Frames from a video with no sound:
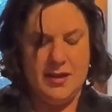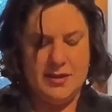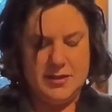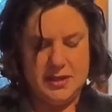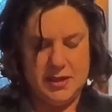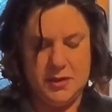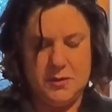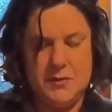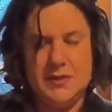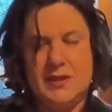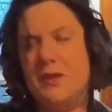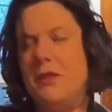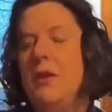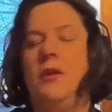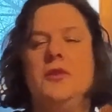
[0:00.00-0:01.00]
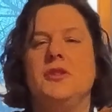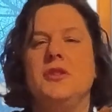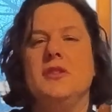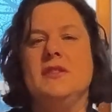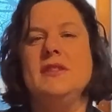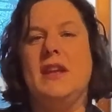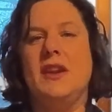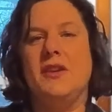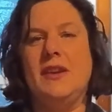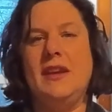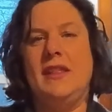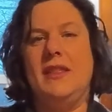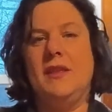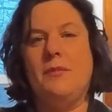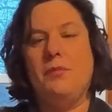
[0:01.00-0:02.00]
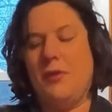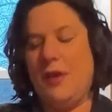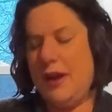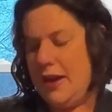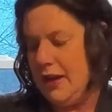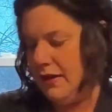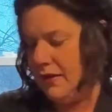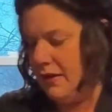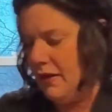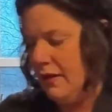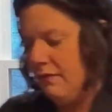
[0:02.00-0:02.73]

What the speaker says: to use the cultures that are in the brine